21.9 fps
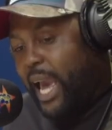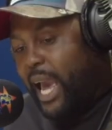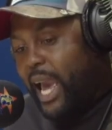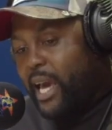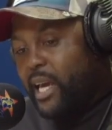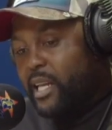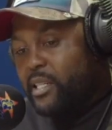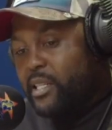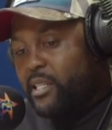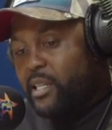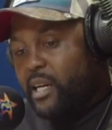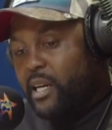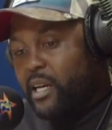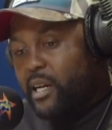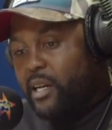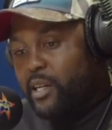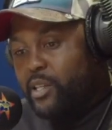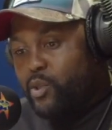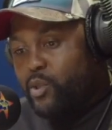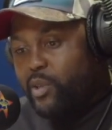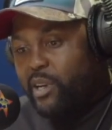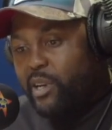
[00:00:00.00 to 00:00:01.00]
And
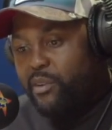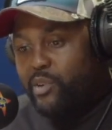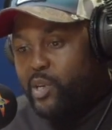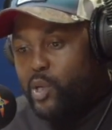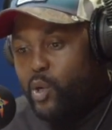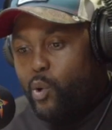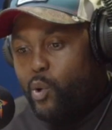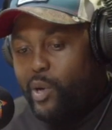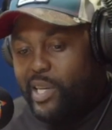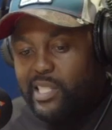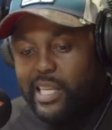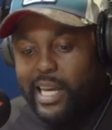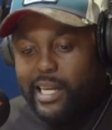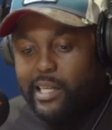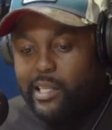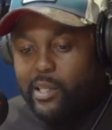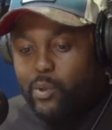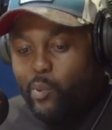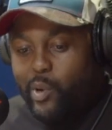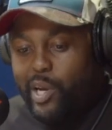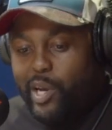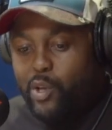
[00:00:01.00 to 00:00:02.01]
uh, you never know
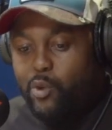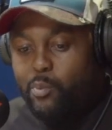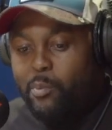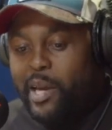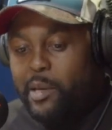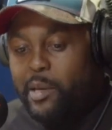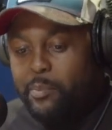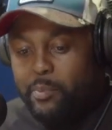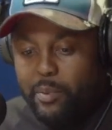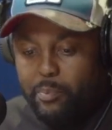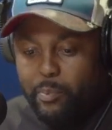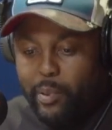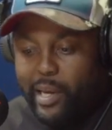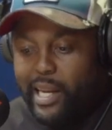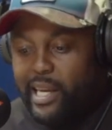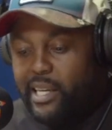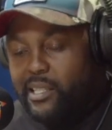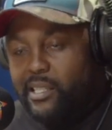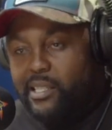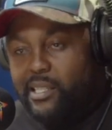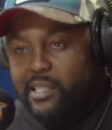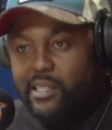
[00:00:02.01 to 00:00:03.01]
exactly where you might be
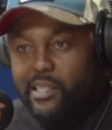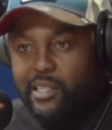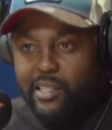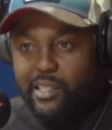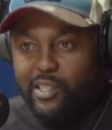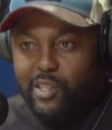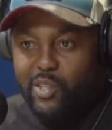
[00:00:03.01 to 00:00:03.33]
placed, mm.